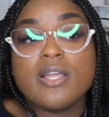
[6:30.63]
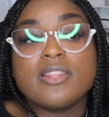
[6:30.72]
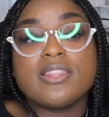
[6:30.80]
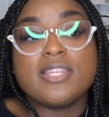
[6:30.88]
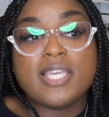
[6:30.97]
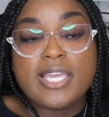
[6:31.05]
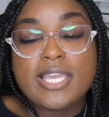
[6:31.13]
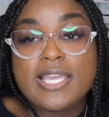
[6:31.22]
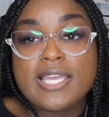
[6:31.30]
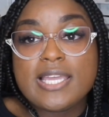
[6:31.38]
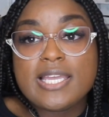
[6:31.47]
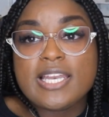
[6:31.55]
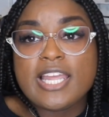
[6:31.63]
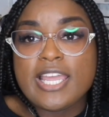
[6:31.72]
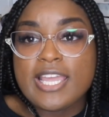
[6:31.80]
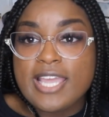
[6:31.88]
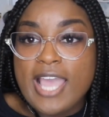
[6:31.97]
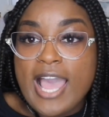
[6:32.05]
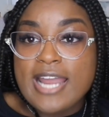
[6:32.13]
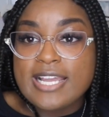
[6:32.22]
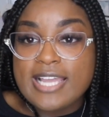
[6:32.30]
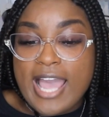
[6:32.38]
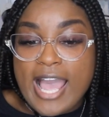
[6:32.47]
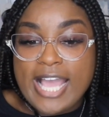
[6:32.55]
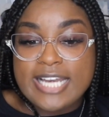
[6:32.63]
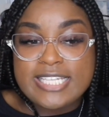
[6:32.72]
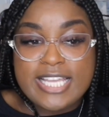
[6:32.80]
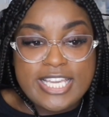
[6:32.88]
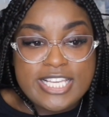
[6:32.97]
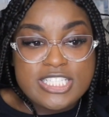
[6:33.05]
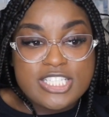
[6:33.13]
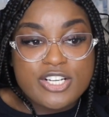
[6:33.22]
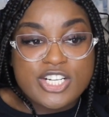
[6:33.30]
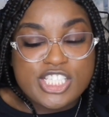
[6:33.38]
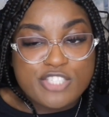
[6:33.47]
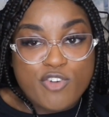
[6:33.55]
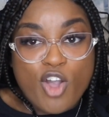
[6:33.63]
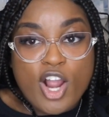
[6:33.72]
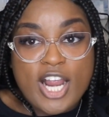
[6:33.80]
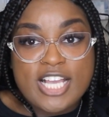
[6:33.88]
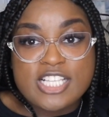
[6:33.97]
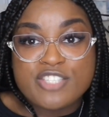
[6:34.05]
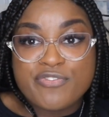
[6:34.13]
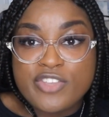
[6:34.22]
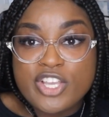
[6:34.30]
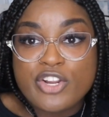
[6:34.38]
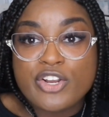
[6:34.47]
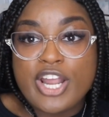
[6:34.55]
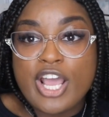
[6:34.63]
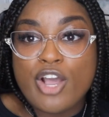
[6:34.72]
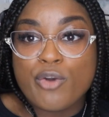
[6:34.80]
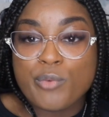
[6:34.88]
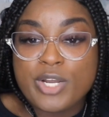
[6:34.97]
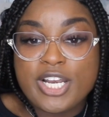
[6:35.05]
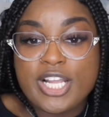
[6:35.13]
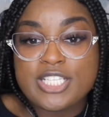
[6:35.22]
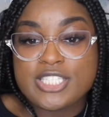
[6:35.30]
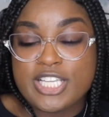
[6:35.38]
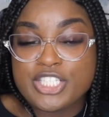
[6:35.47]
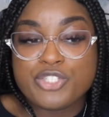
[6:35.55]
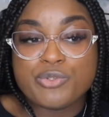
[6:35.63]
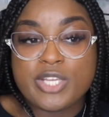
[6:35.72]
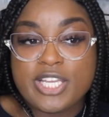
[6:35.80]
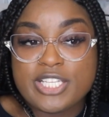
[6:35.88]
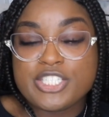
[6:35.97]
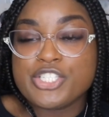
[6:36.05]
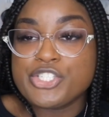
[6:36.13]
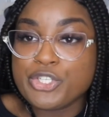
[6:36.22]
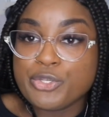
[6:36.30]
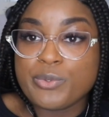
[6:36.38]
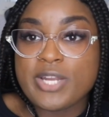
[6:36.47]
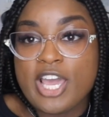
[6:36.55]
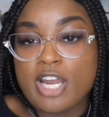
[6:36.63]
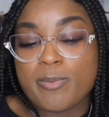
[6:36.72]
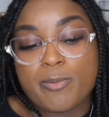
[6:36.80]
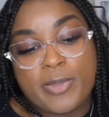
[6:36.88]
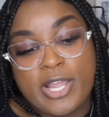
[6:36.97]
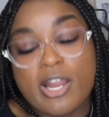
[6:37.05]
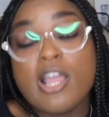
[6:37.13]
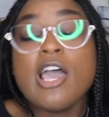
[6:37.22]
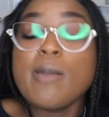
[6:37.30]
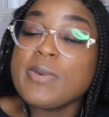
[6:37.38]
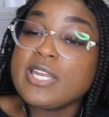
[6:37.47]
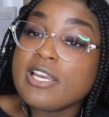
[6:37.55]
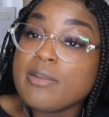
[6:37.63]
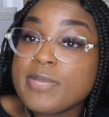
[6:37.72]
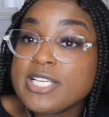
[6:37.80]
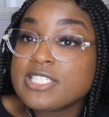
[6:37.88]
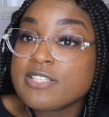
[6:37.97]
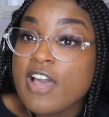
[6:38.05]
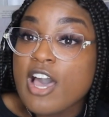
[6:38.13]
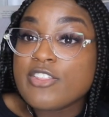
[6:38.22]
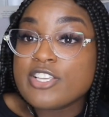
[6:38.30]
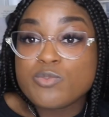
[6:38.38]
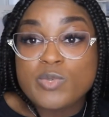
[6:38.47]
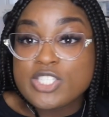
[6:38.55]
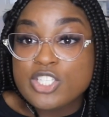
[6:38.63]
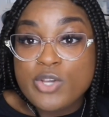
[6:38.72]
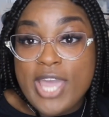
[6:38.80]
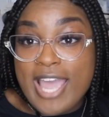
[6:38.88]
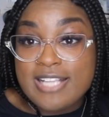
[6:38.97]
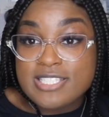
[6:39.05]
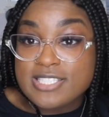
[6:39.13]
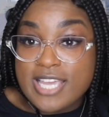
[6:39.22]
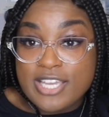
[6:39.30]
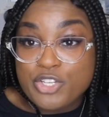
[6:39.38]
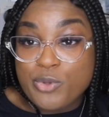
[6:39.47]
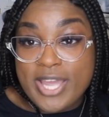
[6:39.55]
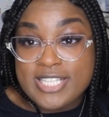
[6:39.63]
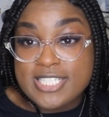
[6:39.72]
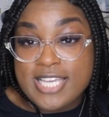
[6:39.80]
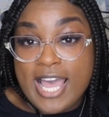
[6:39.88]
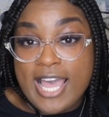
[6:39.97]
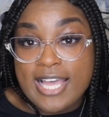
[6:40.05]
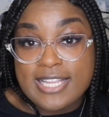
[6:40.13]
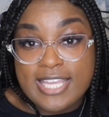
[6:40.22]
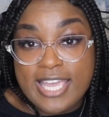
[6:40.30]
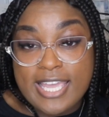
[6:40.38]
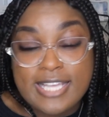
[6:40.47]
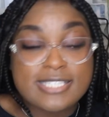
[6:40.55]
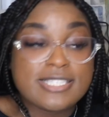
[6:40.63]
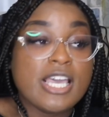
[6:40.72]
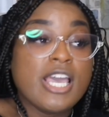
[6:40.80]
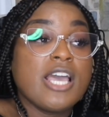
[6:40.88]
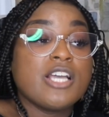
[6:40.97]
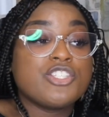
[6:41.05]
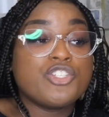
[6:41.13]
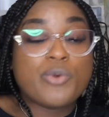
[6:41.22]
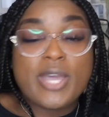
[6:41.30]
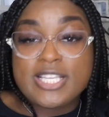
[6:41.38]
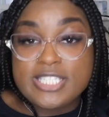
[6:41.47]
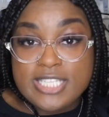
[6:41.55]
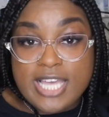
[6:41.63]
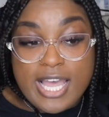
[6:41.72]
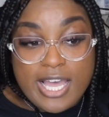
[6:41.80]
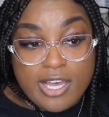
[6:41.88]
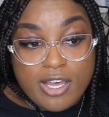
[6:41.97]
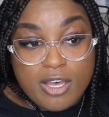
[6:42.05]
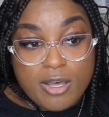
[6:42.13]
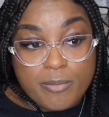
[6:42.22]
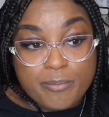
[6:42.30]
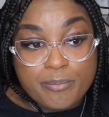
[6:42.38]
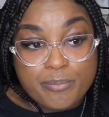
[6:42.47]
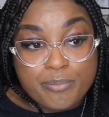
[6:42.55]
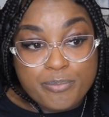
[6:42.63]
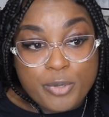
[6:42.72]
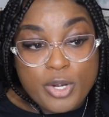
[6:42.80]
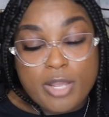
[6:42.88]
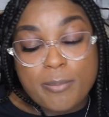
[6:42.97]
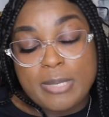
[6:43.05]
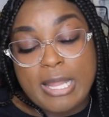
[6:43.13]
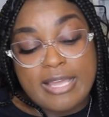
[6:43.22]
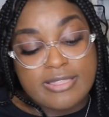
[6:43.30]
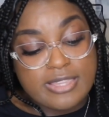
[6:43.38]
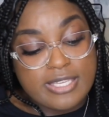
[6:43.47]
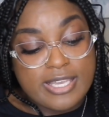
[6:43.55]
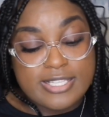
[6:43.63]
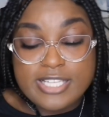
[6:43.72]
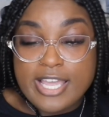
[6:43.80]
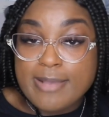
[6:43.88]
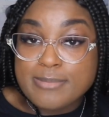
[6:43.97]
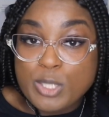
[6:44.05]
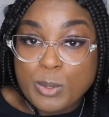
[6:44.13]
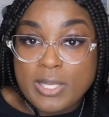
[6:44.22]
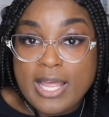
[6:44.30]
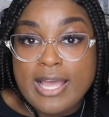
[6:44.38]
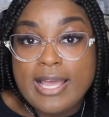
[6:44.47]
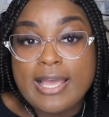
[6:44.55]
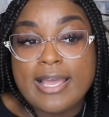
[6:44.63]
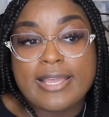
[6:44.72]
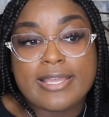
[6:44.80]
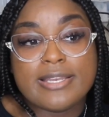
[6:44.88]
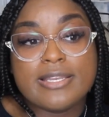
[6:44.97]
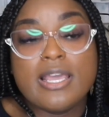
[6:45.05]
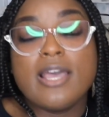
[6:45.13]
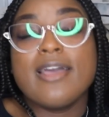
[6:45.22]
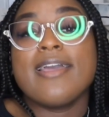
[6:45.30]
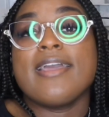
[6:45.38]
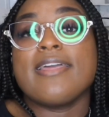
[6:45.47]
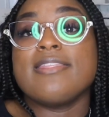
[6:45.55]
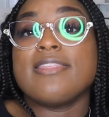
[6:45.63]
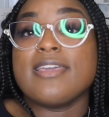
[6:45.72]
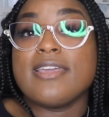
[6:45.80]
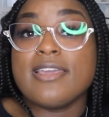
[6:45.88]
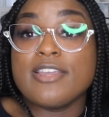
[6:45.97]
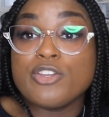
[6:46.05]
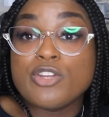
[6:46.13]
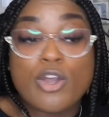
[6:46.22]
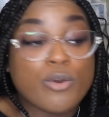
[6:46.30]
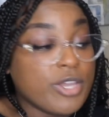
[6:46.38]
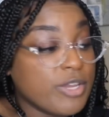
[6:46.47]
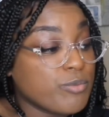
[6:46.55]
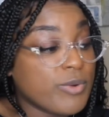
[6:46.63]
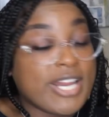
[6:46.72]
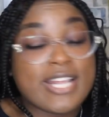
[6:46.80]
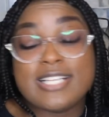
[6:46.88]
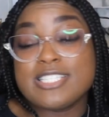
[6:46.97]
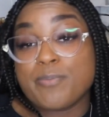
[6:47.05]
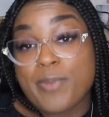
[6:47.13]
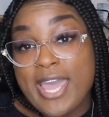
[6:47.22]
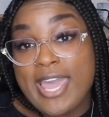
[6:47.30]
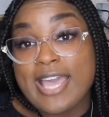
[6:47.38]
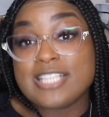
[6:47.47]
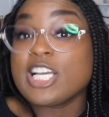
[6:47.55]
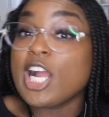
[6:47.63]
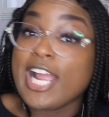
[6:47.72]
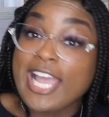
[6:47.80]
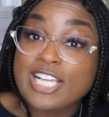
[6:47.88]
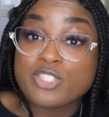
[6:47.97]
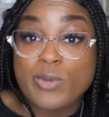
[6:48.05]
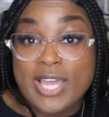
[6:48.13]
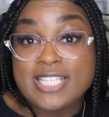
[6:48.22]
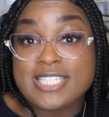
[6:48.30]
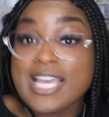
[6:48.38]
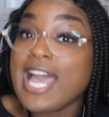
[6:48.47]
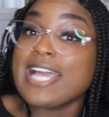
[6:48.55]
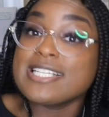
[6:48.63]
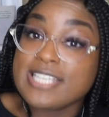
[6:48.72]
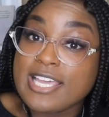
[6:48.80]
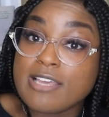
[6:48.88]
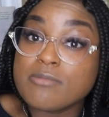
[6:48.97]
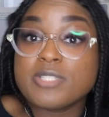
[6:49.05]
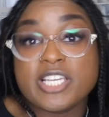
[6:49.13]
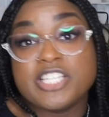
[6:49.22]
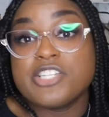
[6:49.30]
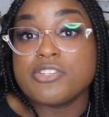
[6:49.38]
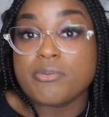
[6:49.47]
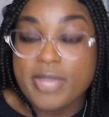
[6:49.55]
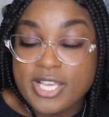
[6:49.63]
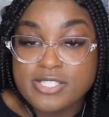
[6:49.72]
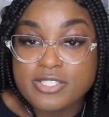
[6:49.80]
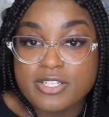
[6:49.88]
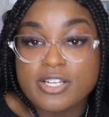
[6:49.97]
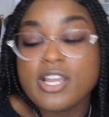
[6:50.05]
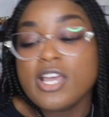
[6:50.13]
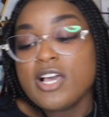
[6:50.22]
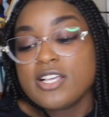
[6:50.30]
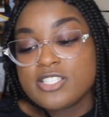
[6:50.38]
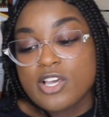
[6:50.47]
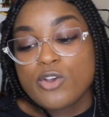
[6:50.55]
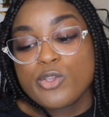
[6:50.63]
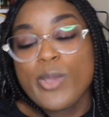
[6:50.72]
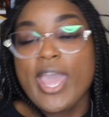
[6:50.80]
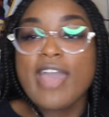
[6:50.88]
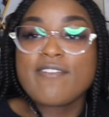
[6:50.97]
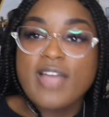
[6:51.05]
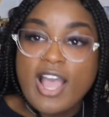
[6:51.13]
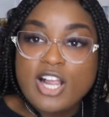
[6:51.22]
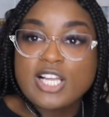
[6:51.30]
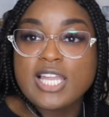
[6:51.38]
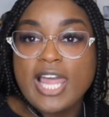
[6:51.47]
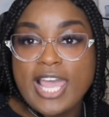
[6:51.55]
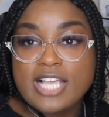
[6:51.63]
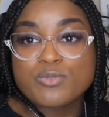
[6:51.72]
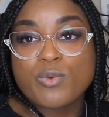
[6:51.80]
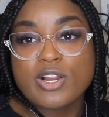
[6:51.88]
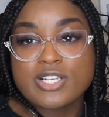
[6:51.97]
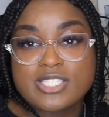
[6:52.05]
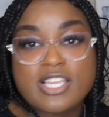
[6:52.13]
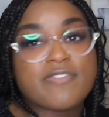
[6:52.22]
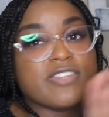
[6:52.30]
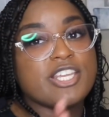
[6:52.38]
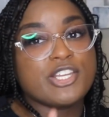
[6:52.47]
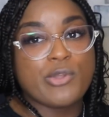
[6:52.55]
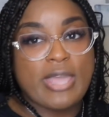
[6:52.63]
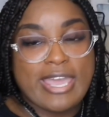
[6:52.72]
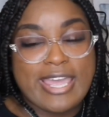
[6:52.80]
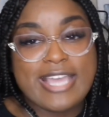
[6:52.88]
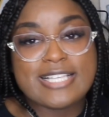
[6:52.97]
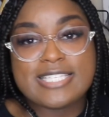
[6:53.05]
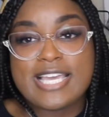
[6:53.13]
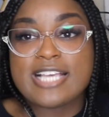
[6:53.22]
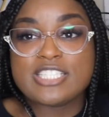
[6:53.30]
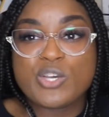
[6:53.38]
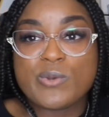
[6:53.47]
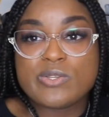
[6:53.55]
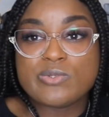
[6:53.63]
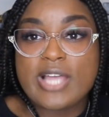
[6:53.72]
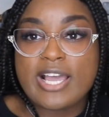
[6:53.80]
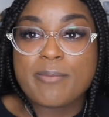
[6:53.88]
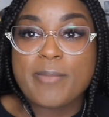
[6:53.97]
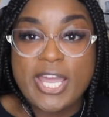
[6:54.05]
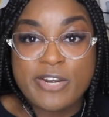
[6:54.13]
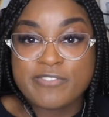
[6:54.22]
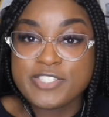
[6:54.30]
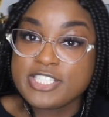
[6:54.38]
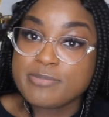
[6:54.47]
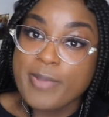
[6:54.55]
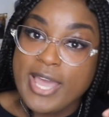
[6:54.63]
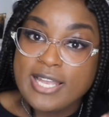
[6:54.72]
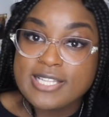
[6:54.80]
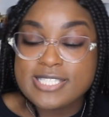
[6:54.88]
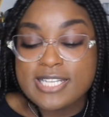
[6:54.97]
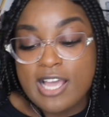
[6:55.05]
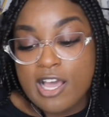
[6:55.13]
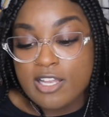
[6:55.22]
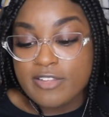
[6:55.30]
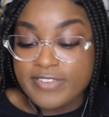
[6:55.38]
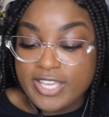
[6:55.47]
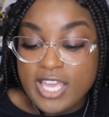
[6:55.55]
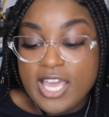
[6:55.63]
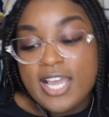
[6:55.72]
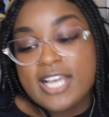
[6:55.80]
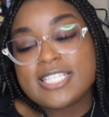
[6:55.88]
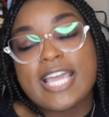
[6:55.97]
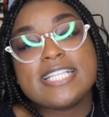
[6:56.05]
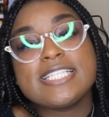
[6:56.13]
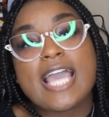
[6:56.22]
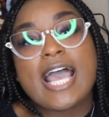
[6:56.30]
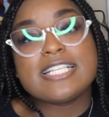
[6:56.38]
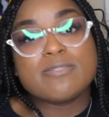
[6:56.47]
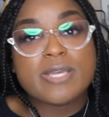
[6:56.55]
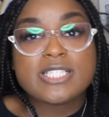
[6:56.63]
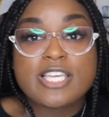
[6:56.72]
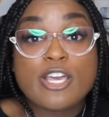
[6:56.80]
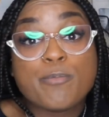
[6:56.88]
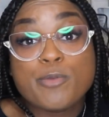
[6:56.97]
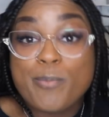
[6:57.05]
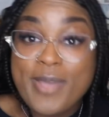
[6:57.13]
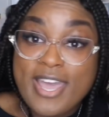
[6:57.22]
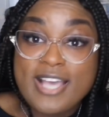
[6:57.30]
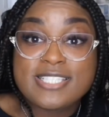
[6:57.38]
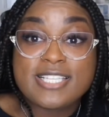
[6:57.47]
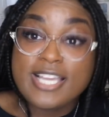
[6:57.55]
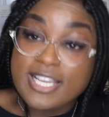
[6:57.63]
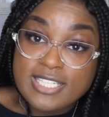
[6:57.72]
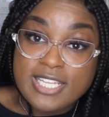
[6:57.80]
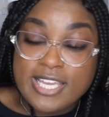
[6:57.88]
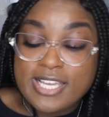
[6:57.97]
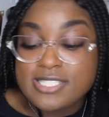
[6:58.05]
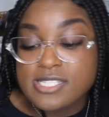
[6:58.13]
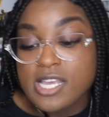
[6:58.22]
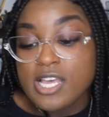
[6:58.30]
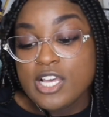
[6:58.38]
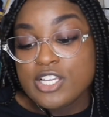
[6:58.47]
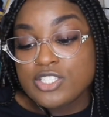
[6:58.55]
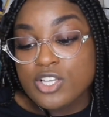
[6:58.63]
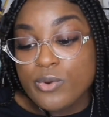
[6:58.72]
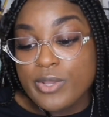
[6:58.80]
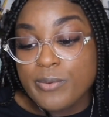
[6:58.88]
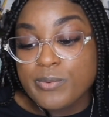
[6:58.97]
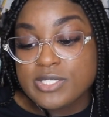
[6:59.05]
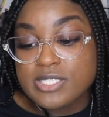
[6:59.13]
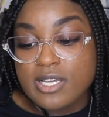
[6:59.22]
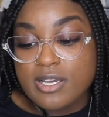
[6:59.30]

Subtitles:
then it kind of got easier as far as figuring out what it is that you need to do and how to prepare. But in the midst of all this, we still had to do ATI things, do ATI prep, like the exams online, and then, you know, get ready to pass our actual ATI exams each semester. So you have our classwork stuff, and then you had ATI. So it was like a matter of just balancing all of it, because ATI is meant to help you pass the NCLEX. So it was